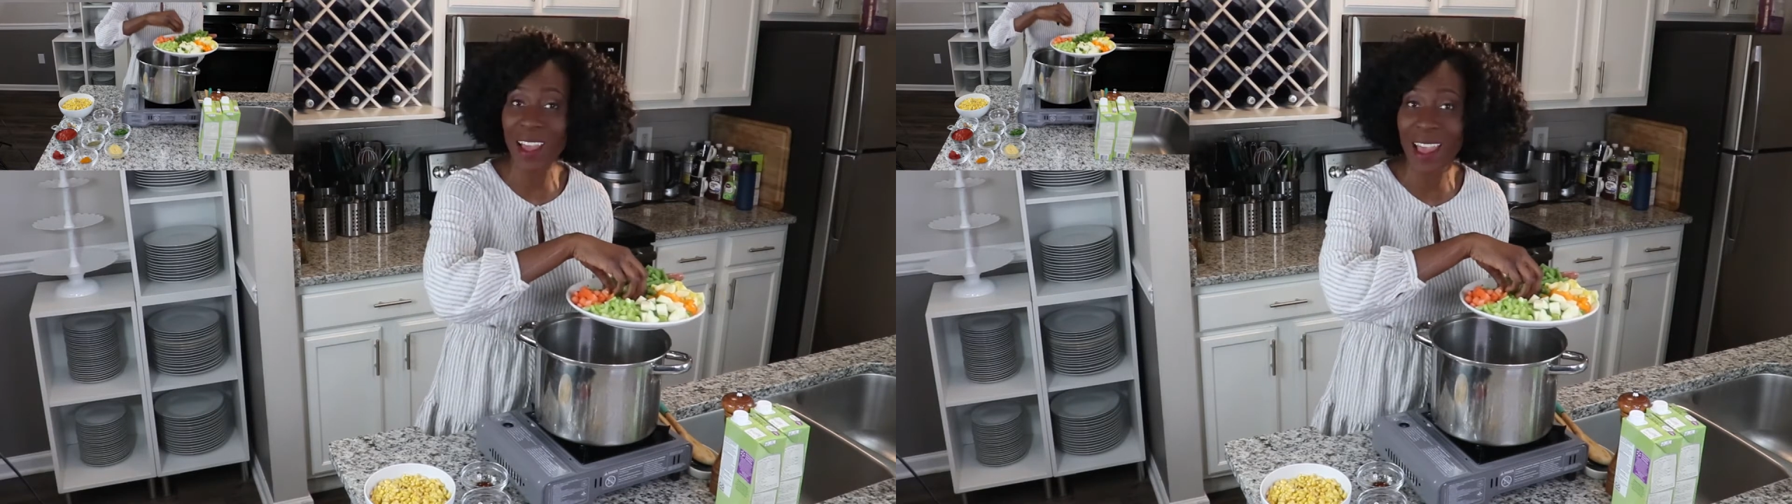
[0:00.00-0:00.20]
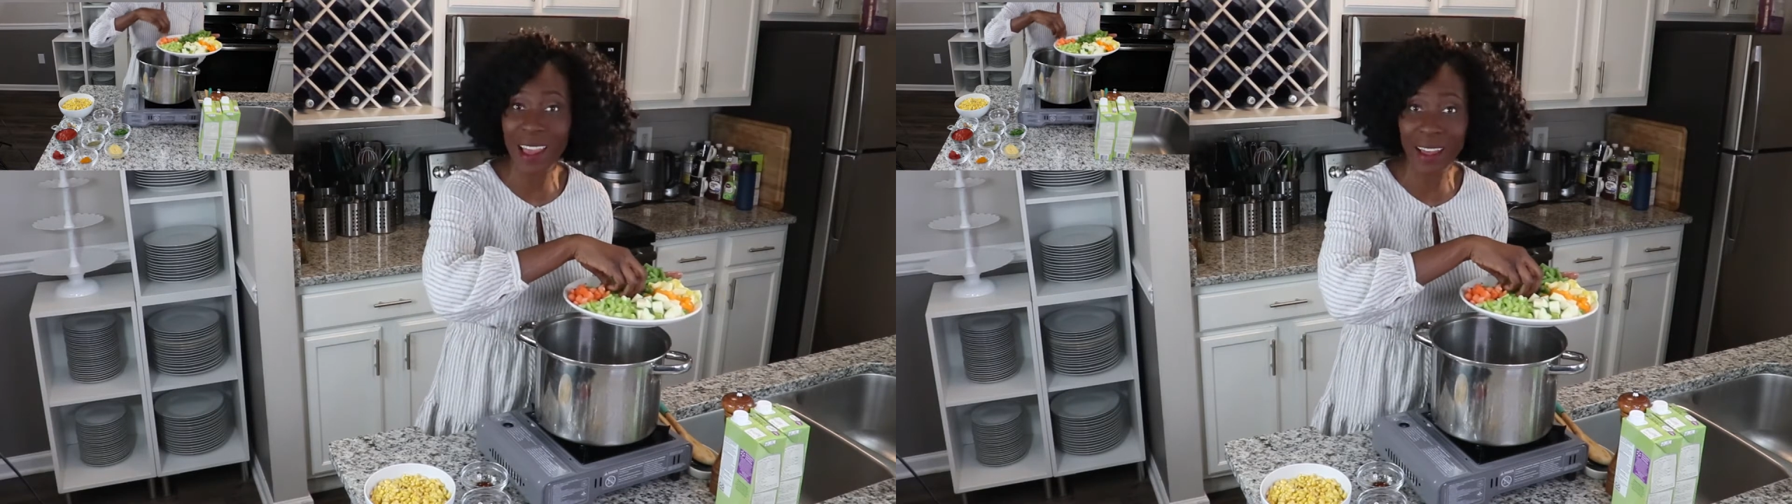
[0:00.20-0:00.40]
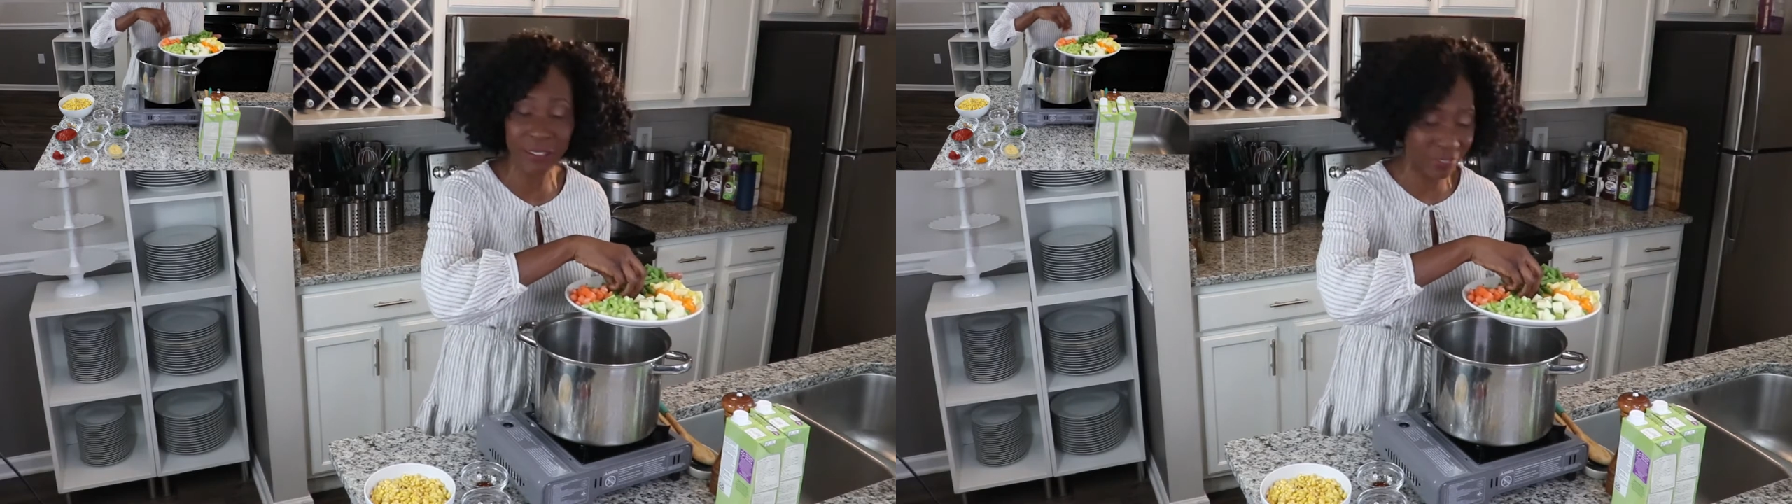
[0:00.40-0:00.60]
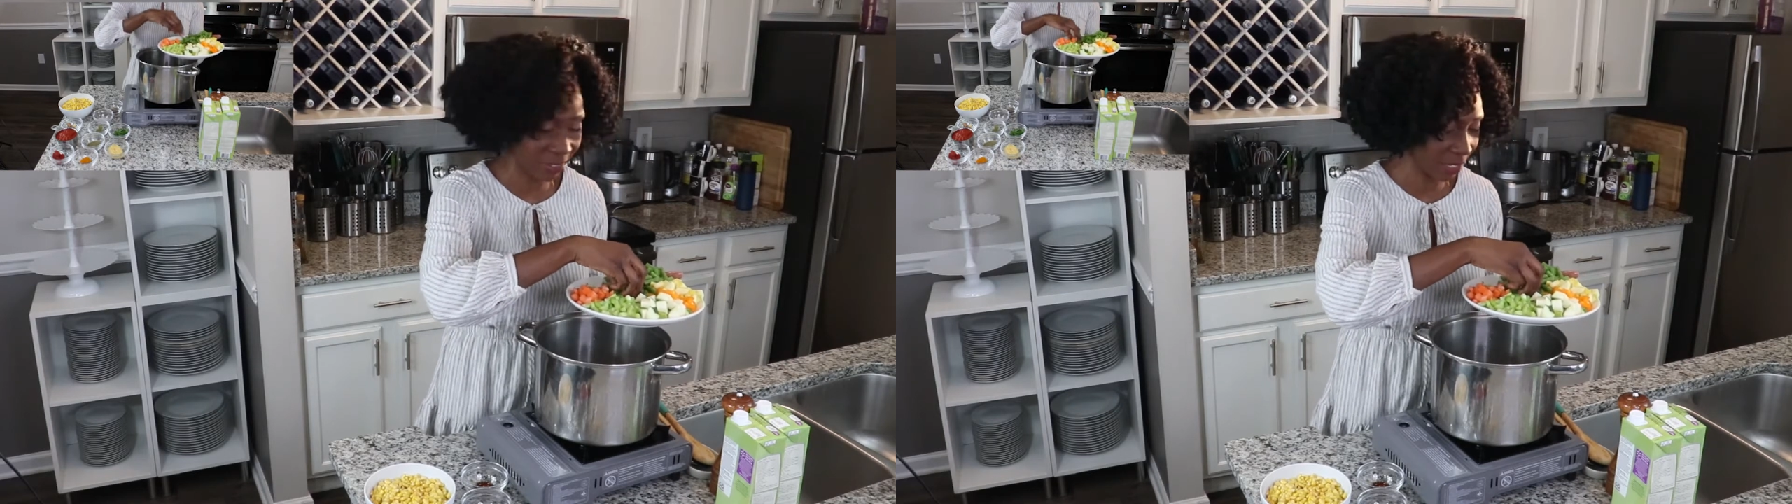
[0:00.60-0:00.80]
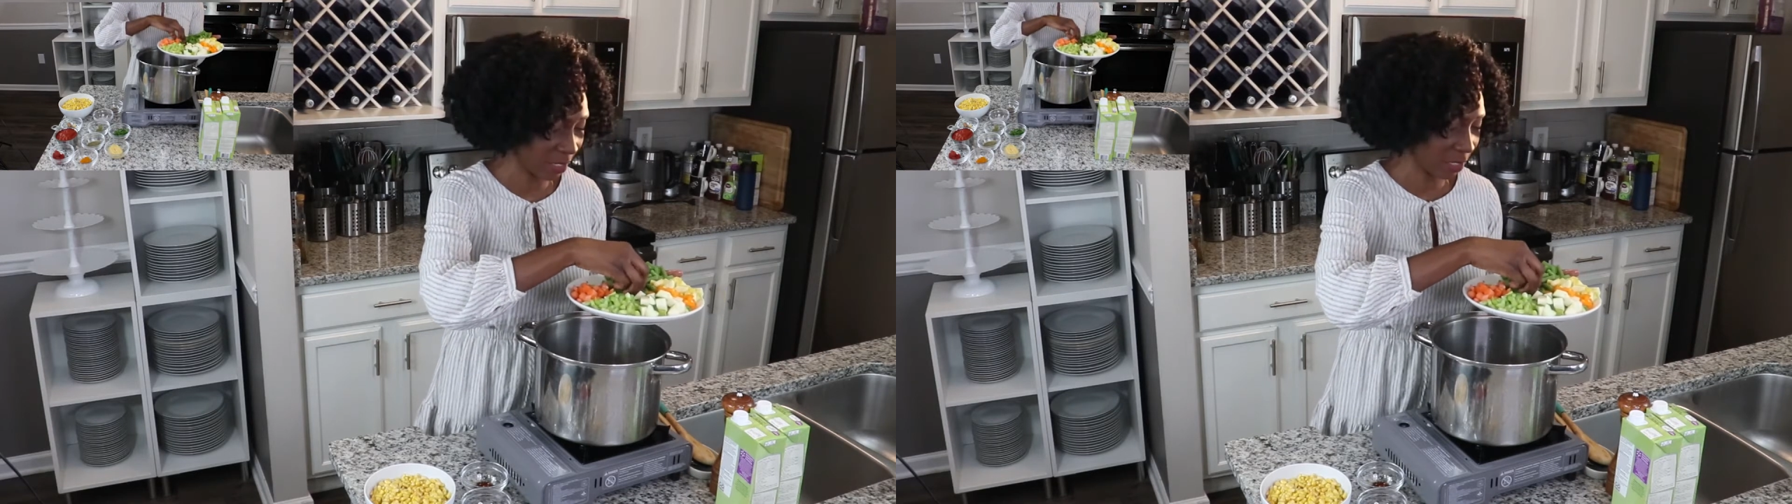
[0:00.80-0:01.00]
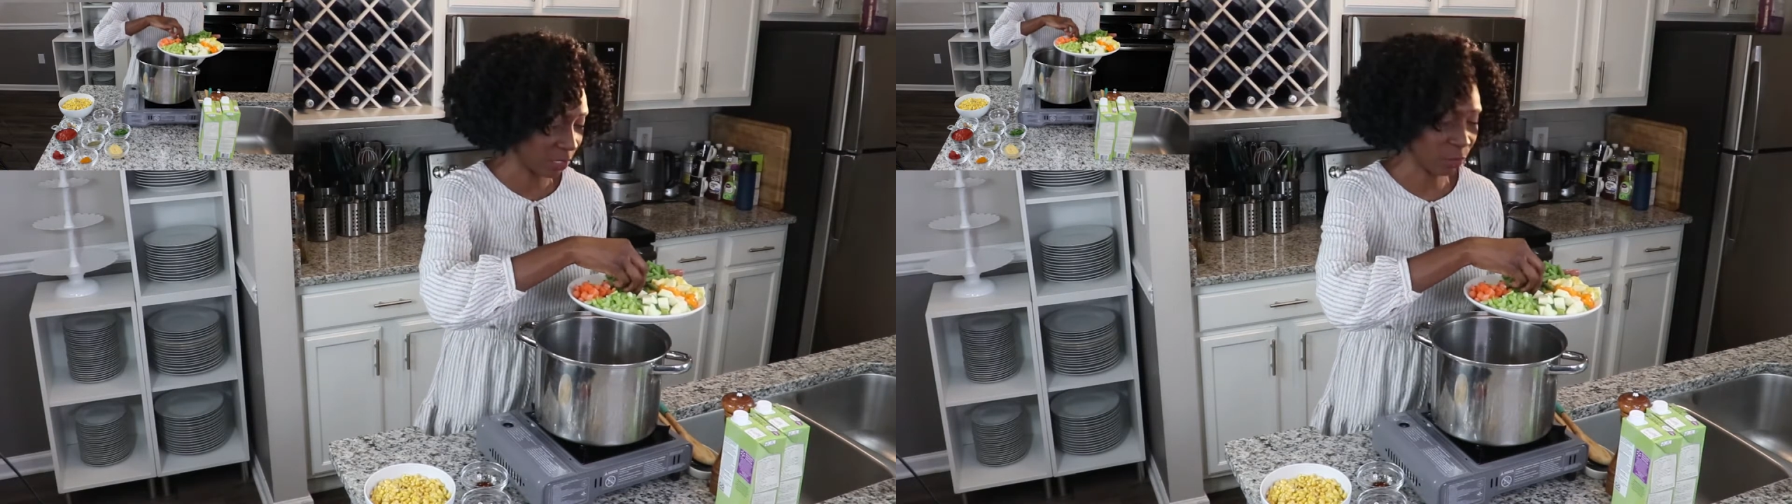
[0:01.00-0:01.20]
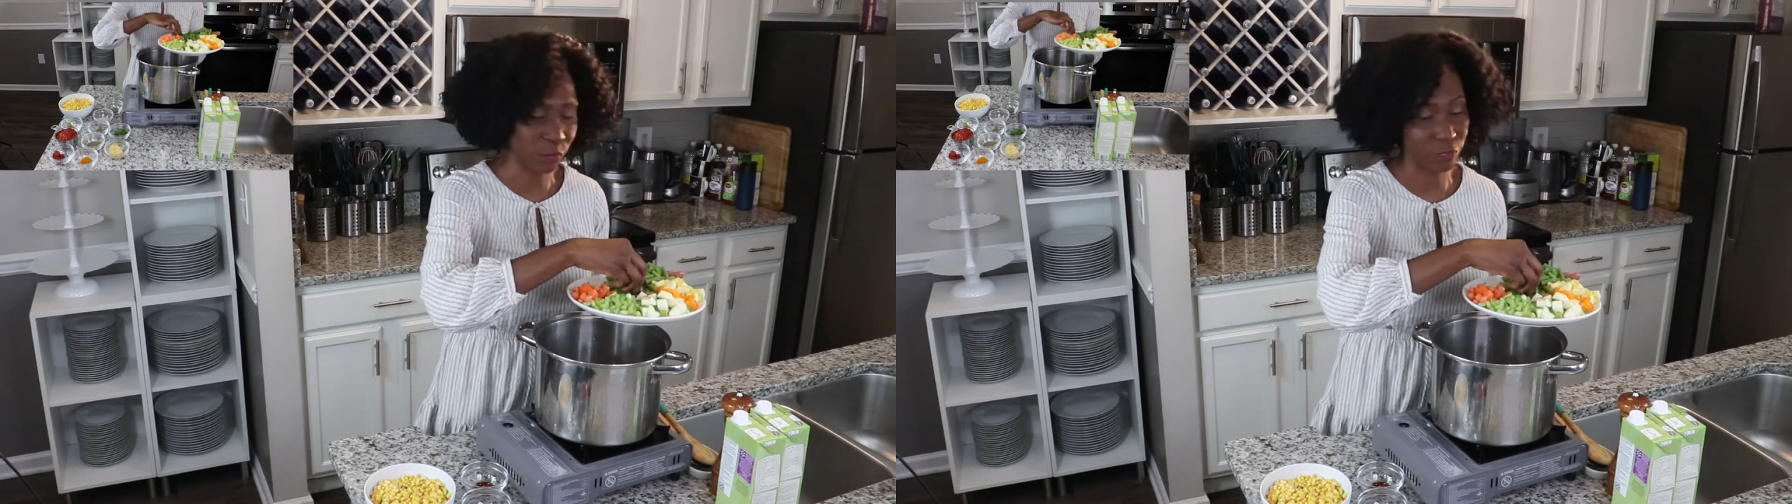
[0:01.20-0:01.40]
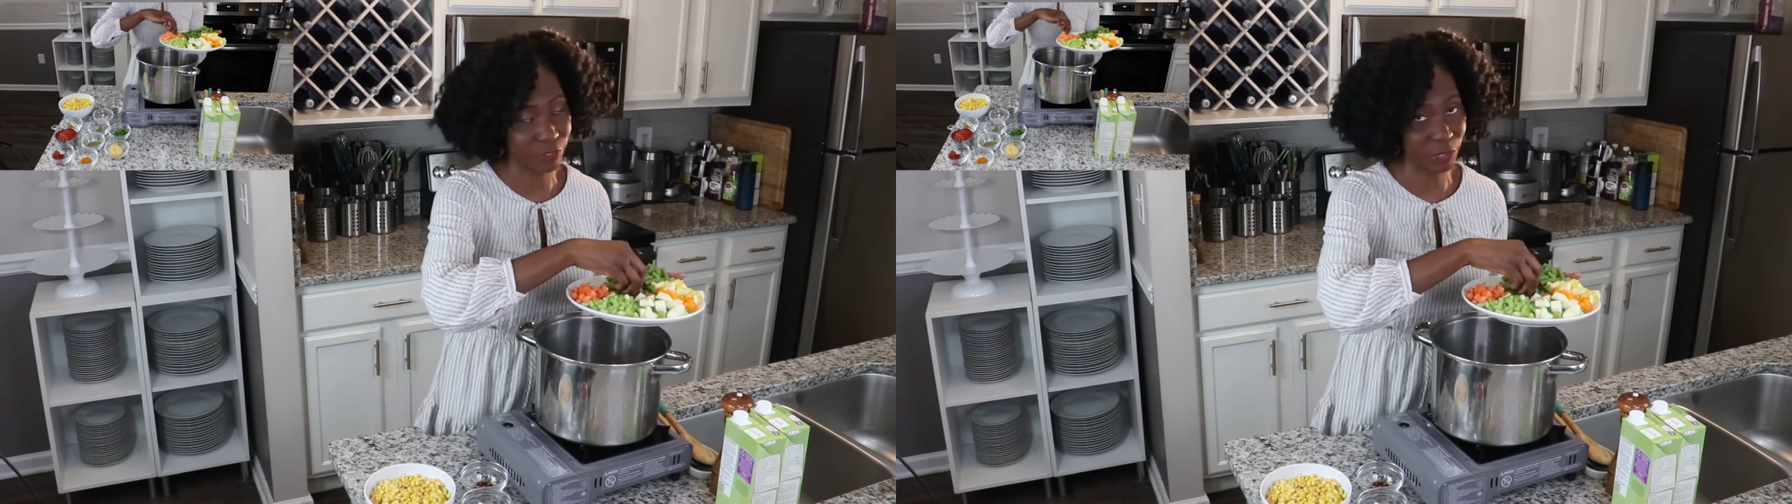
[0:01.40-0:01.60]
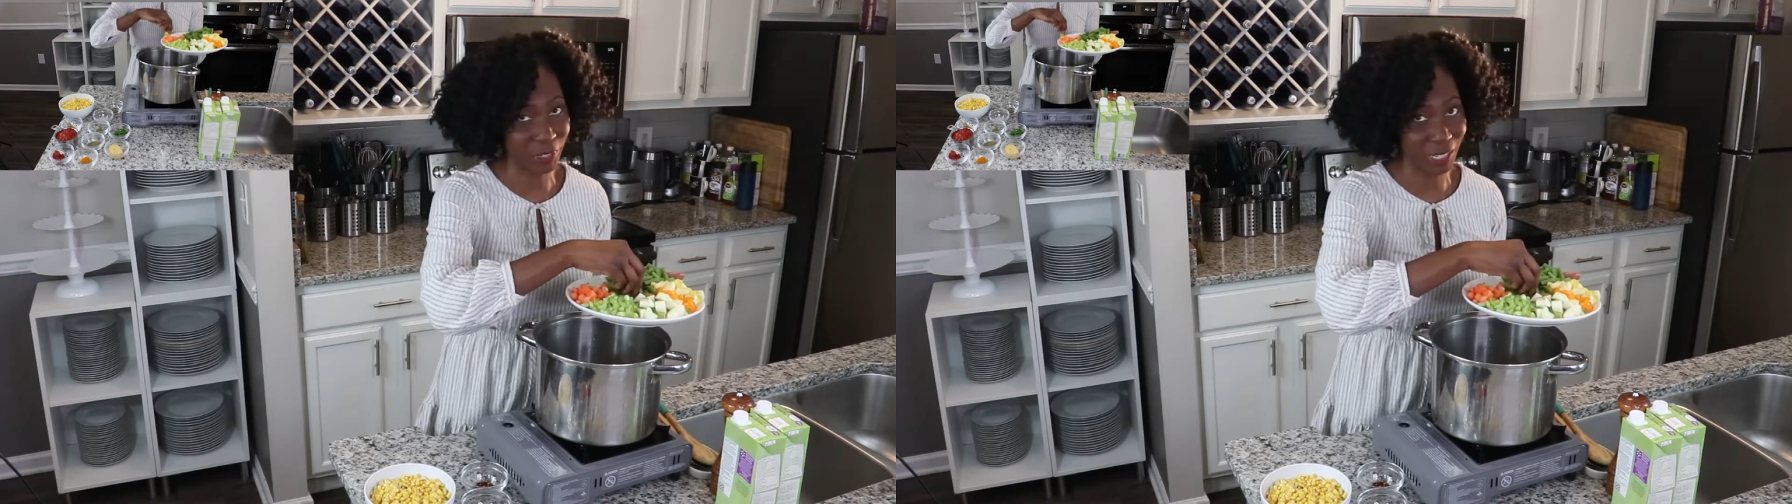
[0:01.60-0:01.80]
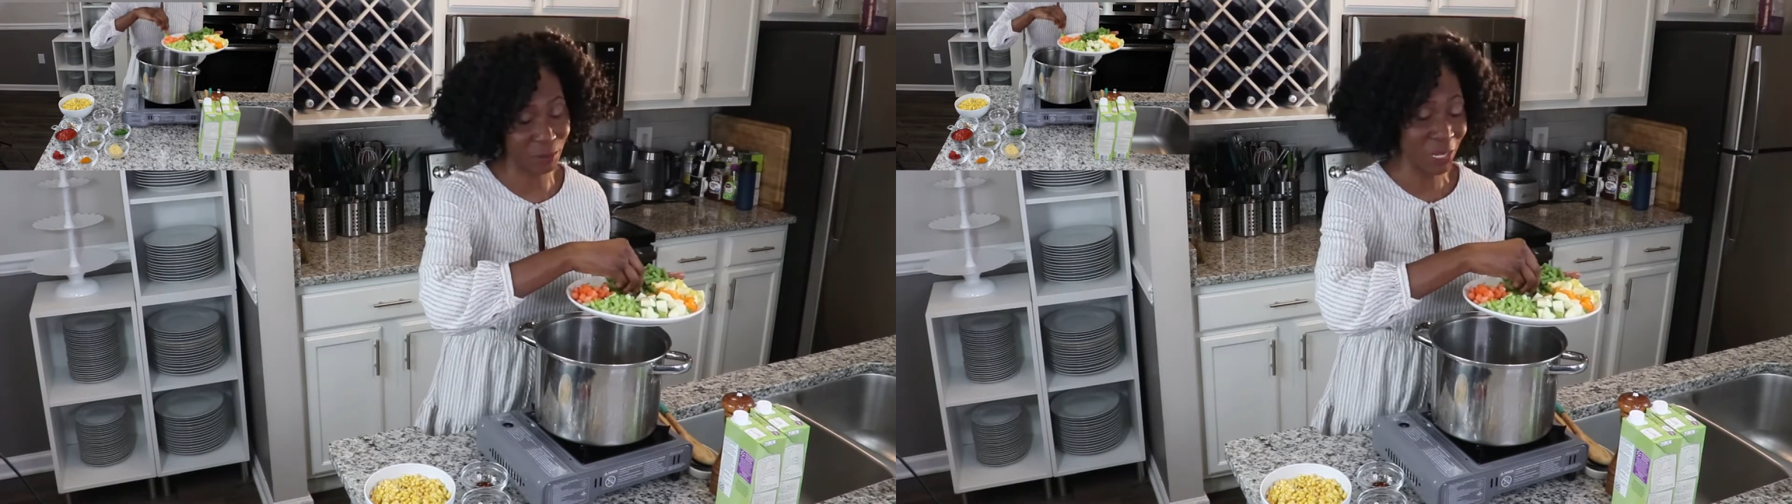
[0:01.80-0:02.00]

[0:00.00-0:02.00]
have quarter of a green